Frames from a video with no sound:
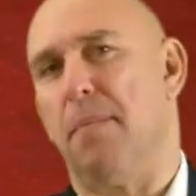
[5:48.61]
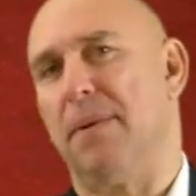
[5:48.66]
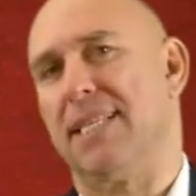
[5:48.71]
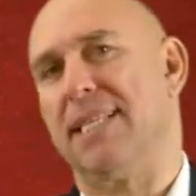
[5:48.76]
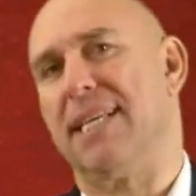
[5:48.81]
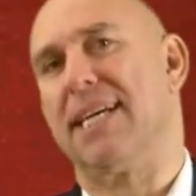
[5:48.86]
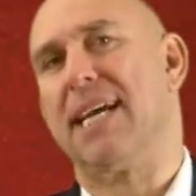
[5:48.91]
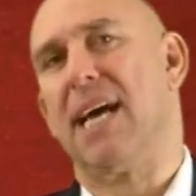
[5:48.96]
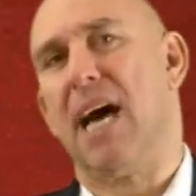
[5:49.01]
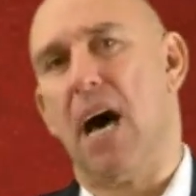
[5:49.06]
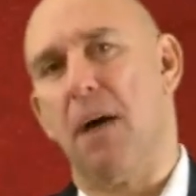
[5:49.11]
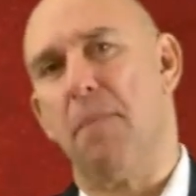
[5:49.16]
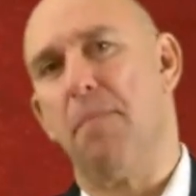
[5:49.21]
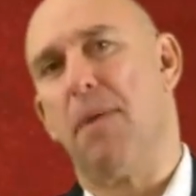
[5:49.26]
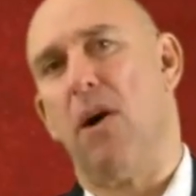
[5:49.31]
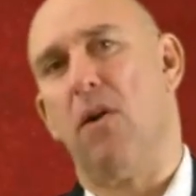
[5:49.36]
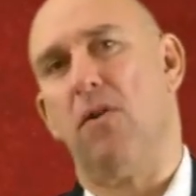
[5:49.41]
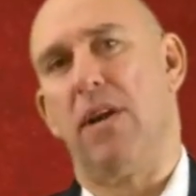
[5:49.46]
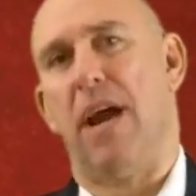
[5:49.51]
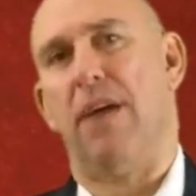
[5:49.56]
but the
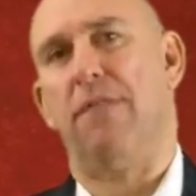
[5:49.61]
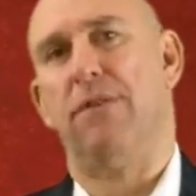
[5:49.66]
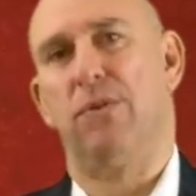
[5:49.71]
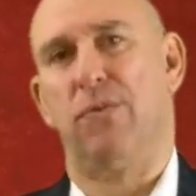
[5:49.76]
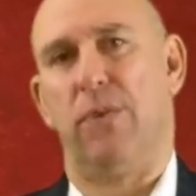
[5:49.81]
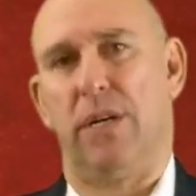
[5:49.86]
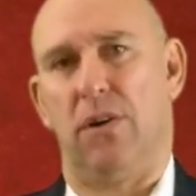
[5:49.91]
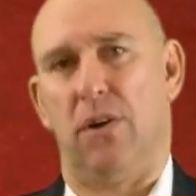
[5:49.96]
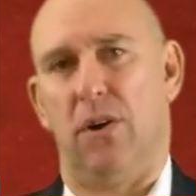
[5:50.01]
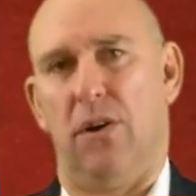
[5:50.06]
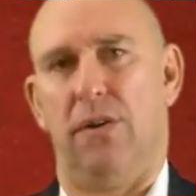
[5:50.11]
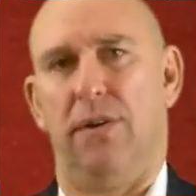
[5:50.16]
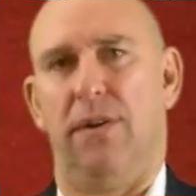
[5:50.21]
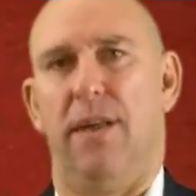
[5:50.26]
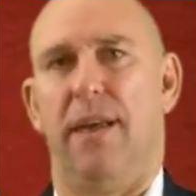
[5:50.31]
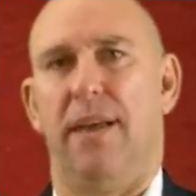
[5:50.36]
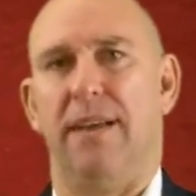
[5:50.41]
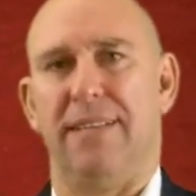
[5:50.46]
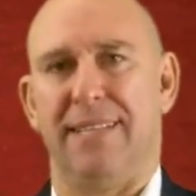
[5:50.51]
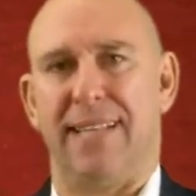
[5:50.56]
compound average return
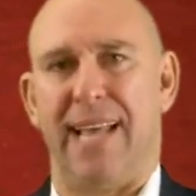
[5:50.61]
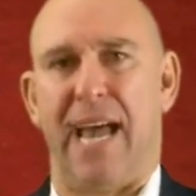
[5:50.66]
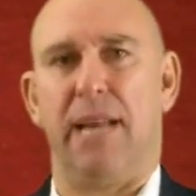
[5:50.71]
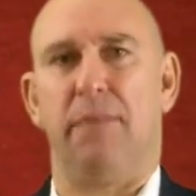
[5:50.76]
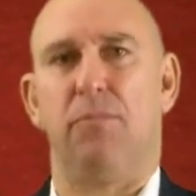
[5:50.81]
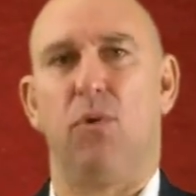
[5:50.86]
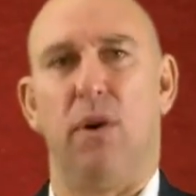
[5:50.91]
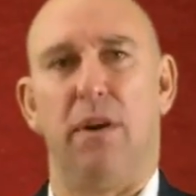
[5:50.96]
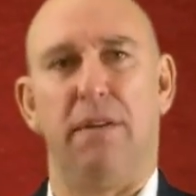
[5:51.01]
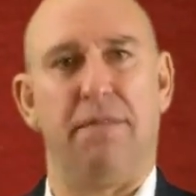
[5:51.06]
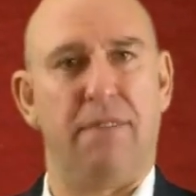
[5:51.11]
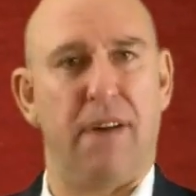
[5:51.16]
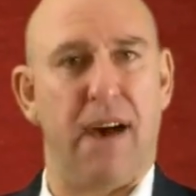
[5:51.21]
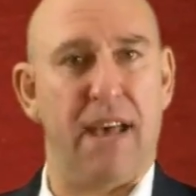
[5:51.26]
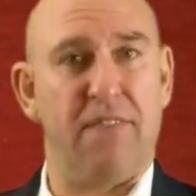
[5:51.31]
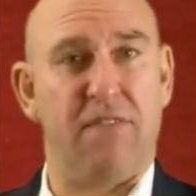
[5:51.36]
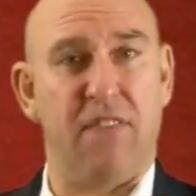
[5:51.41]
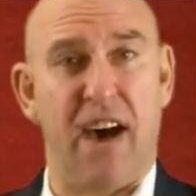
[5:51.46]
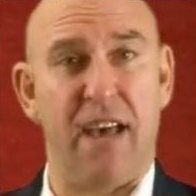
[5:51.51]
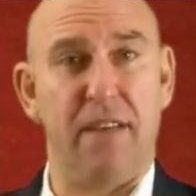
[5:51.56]
is
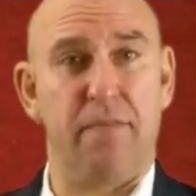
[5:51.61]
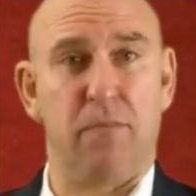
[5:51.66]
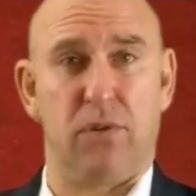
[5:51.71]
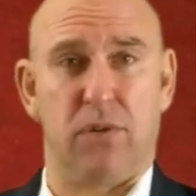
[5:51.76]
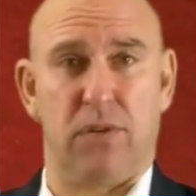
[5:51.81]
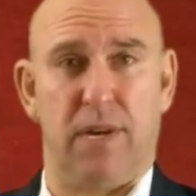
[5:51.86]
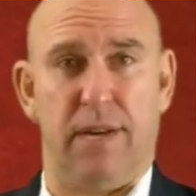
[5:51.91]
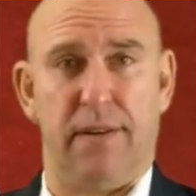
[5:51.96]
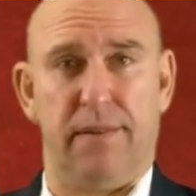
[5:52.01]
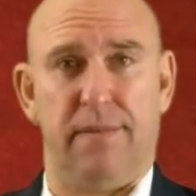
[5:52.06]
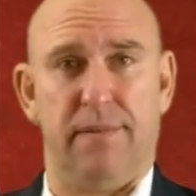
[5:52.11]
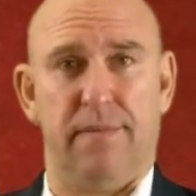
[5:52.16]
9.55%.